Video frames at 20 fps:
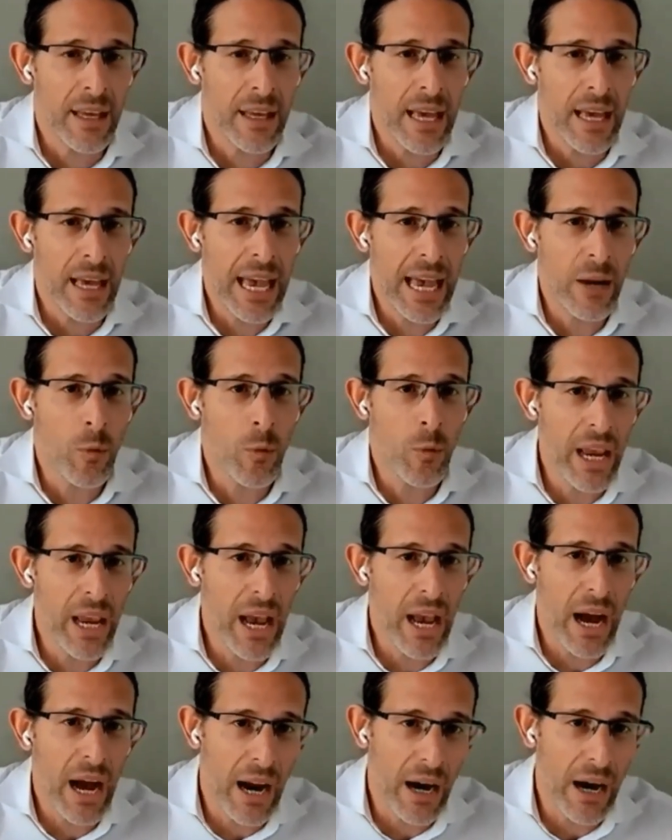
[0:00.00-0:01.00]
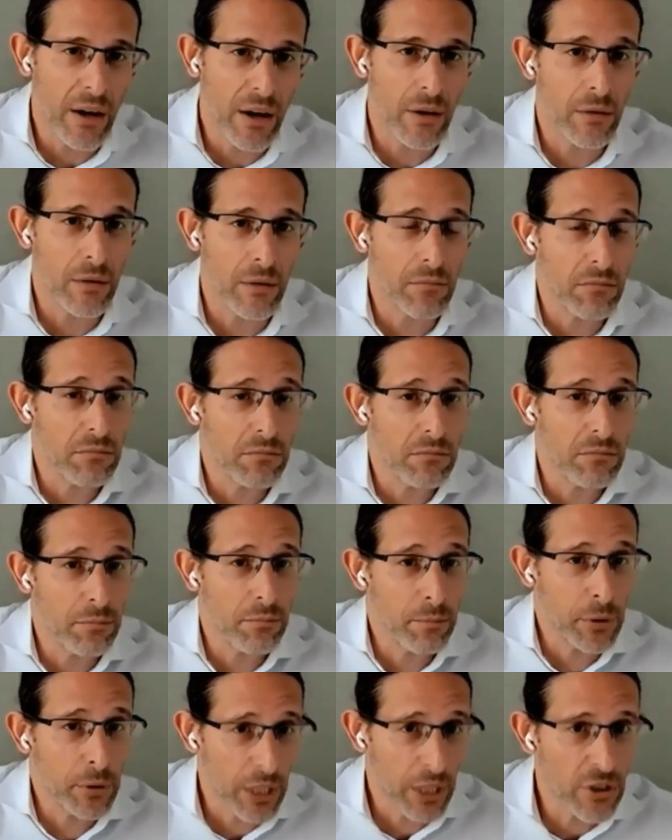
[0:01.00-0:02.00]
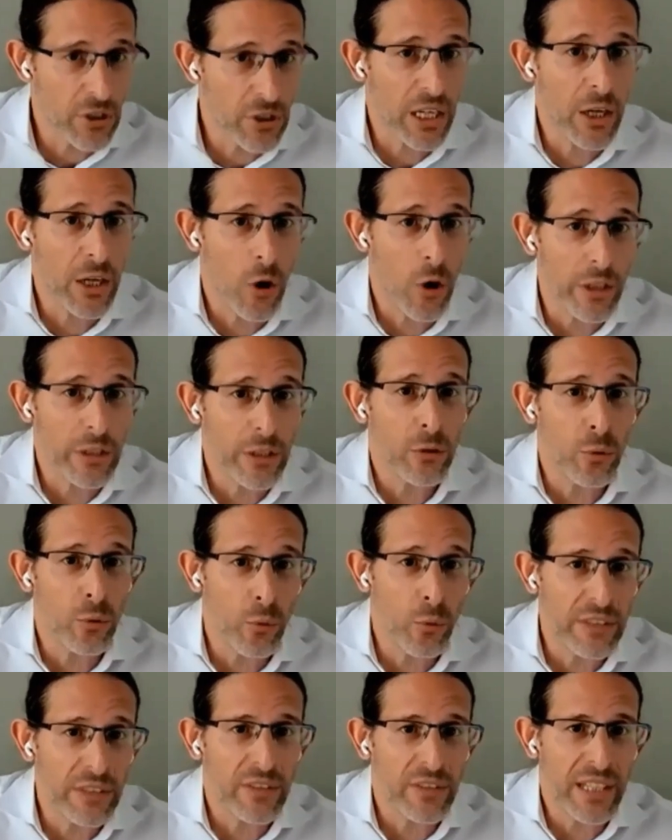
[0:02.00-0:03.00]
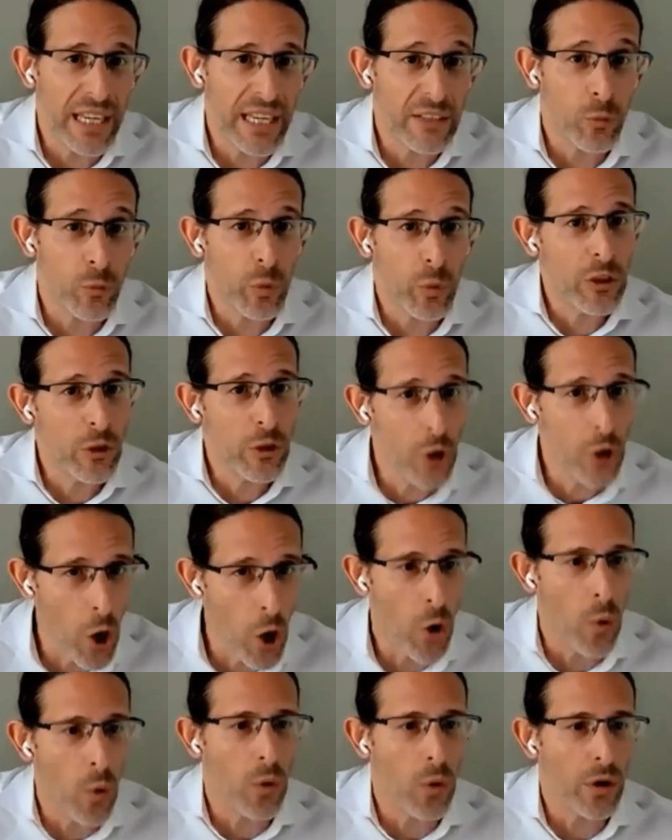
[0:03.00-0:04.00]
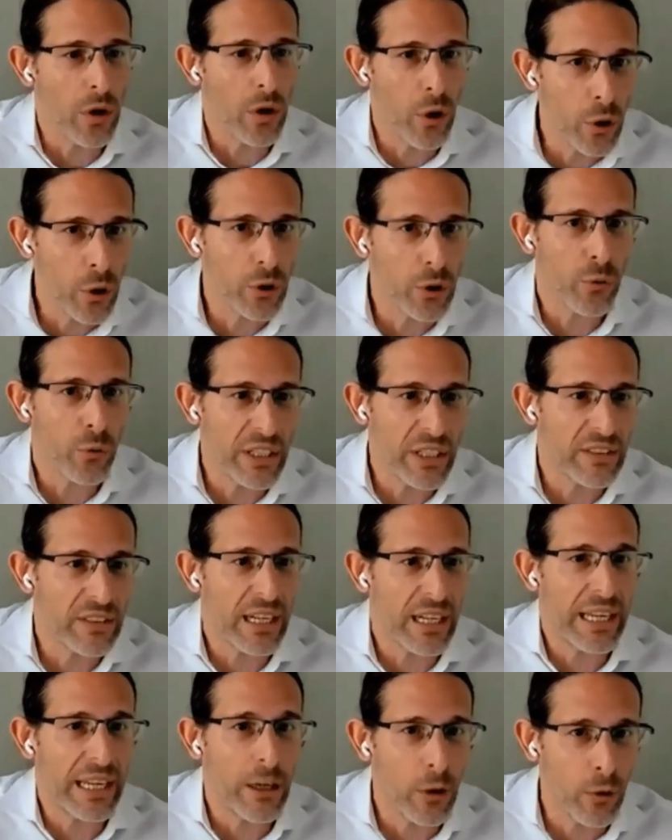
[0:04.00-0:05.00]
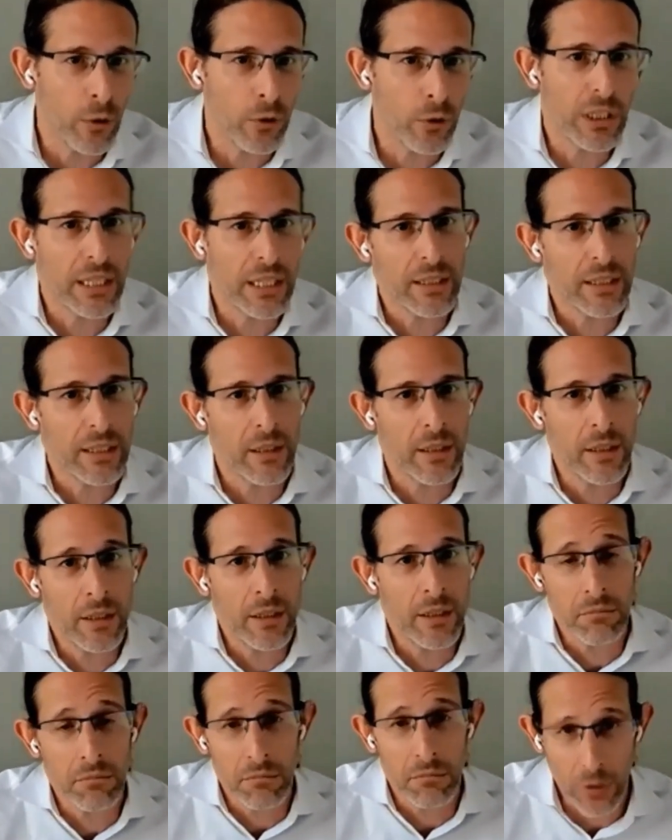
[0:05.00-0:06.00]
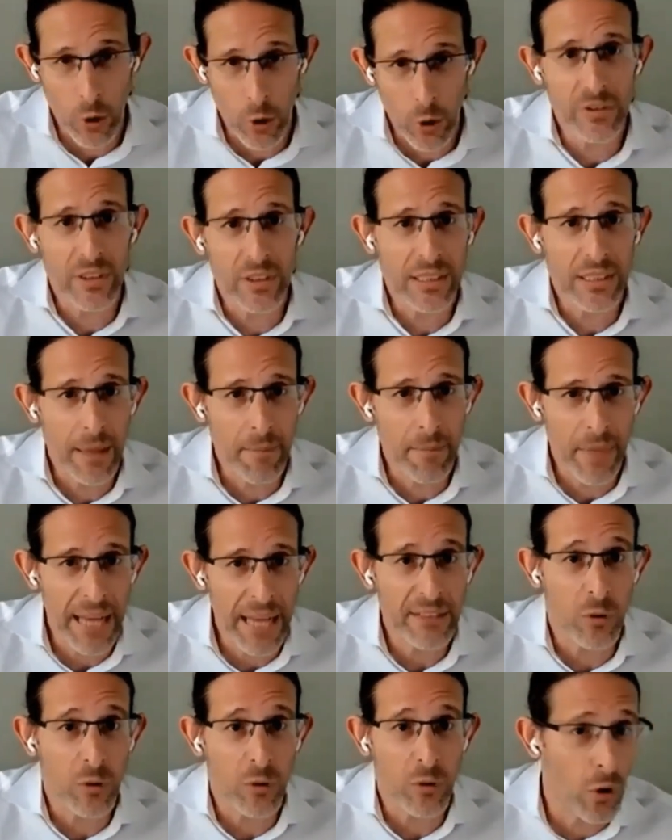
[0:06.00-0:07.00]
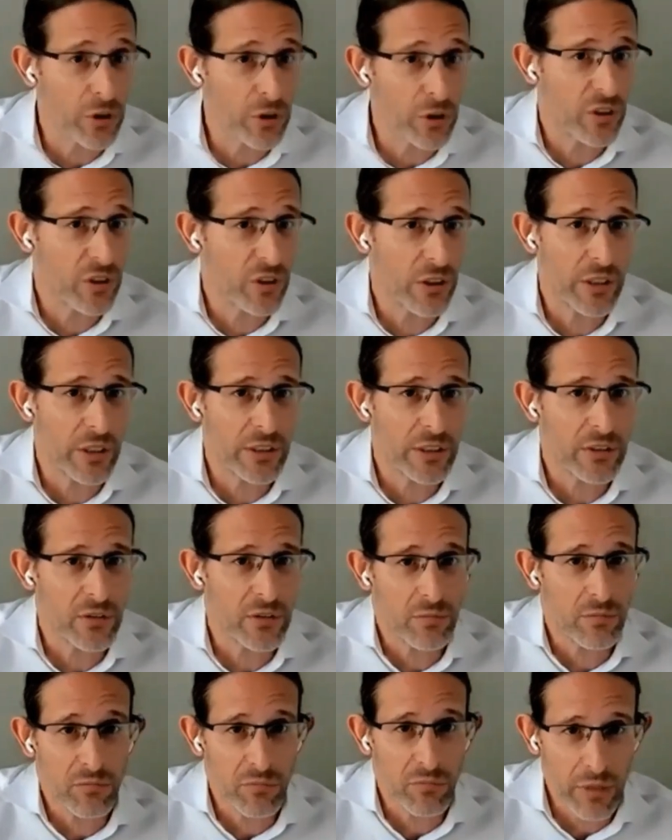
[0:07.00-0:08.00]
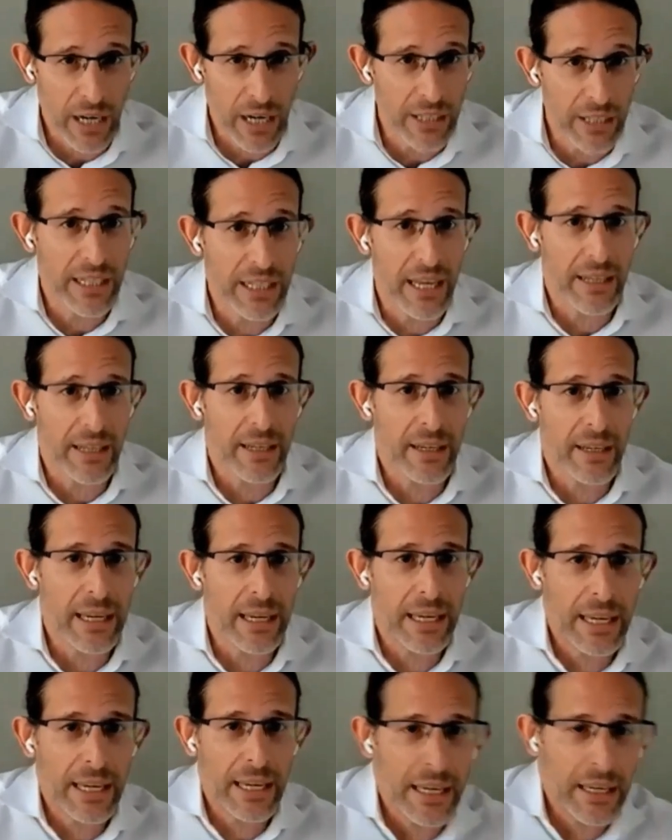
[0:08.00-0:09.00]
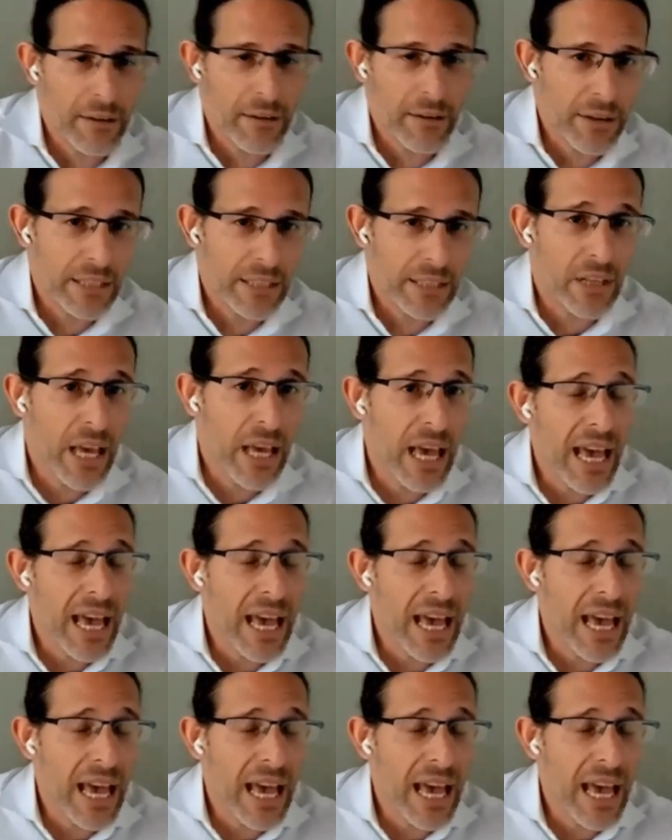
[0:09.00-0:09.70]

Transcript: And we are potentially going to risk kids with no good reason, including causing them deaths or serious cardiac events.